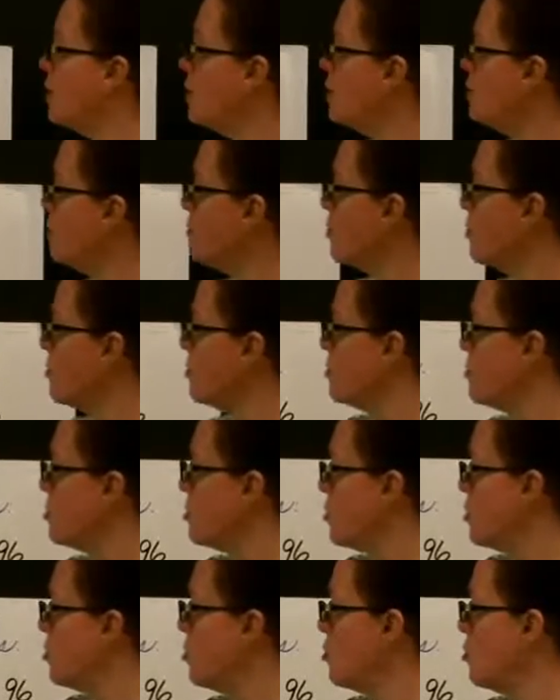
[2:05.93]
The
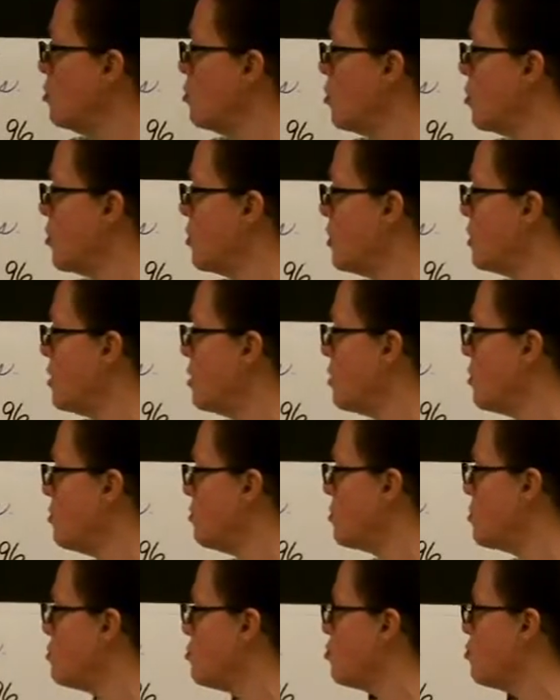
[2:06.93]
first clue word here
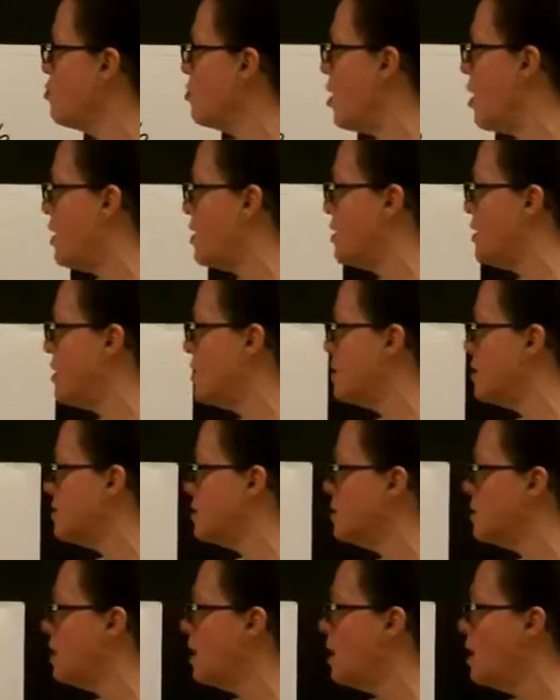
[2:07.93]
is
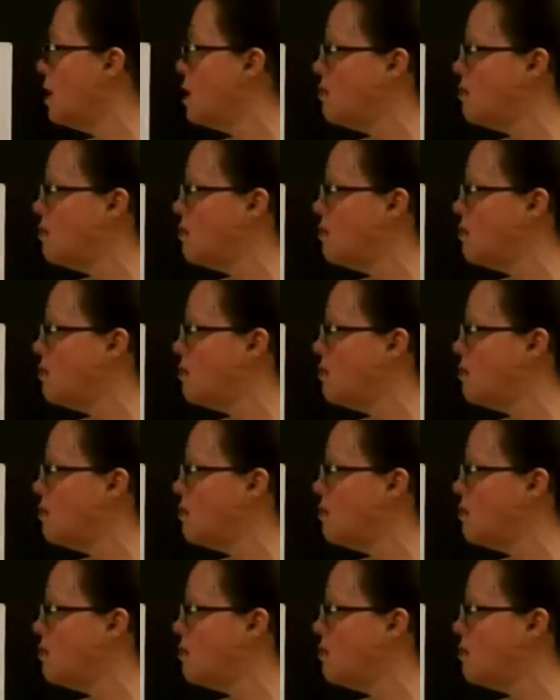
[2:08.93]
product.